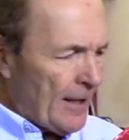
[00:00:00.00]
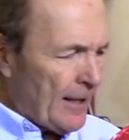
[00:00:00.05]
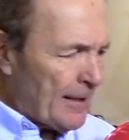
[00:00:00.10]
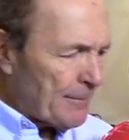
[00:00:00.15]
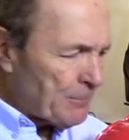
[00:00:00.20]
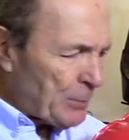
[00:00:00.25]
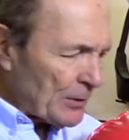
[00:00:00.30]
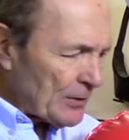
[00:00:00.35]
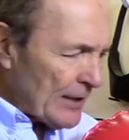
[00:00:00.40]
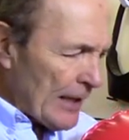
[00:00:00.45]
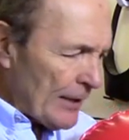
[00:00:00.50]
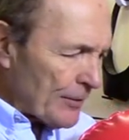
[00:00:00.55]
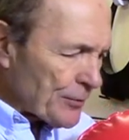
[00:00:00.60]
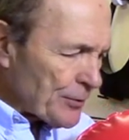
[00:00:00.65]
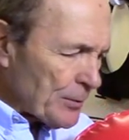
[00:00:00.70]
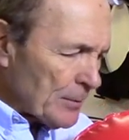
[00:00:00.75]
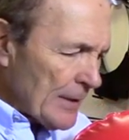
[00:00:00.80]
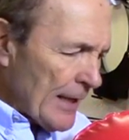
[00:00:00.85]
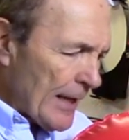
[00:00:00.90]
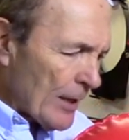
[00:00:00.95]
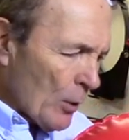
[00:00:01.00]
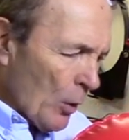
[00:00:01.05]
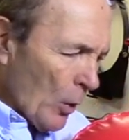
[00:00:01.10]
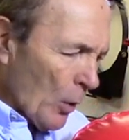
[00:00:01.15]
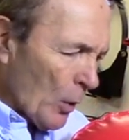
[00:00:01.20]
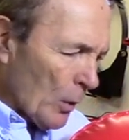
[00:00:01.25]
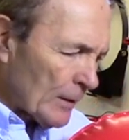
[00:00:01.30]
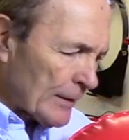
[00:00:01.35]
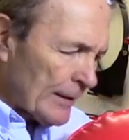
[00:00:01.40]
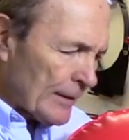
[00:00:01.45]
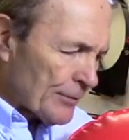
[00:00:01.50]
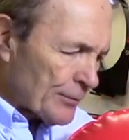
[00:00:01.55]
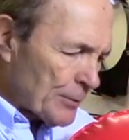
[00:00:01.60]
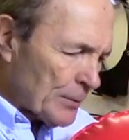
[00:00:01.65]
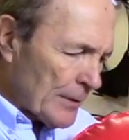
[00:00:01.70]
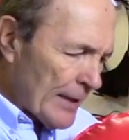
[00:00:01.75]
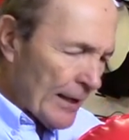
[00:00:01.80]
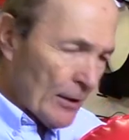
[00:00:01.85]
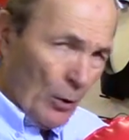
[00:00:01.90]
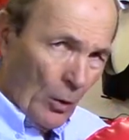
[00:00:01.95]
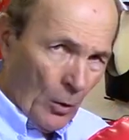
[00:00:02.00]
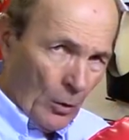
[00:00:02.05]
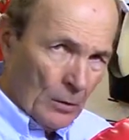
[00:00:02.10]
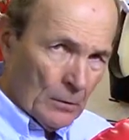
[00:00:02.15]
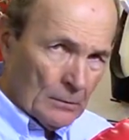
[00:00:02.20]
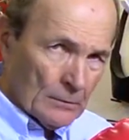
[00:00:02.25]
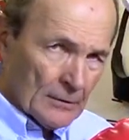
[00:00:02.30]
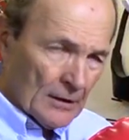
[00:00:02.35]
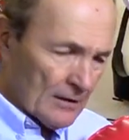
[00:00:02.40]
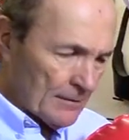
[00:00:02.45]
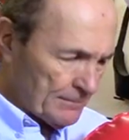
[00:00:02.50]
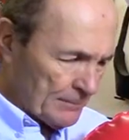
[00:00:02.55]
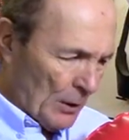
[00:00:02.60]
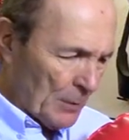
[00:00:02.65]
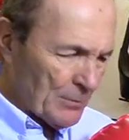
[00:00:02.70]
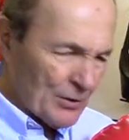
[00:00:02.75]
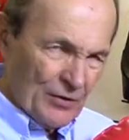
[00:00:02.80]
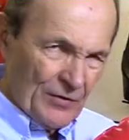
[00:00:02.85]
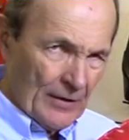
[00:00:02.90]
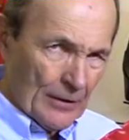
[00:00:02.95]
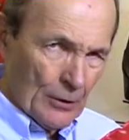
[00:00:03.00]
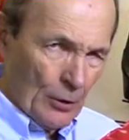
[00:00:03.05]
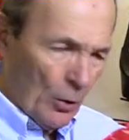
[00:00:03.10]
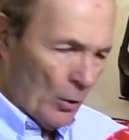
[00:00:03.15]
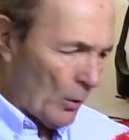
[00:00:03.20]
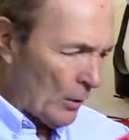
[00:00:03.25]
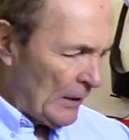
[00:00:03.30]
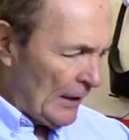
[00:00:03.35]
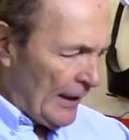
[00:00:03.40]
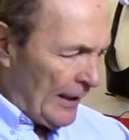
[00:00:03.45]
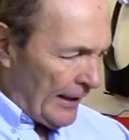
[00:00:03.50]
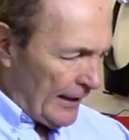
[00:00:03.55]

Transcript: And put that through that hole, get it through that hole, it'll almost fill the hole,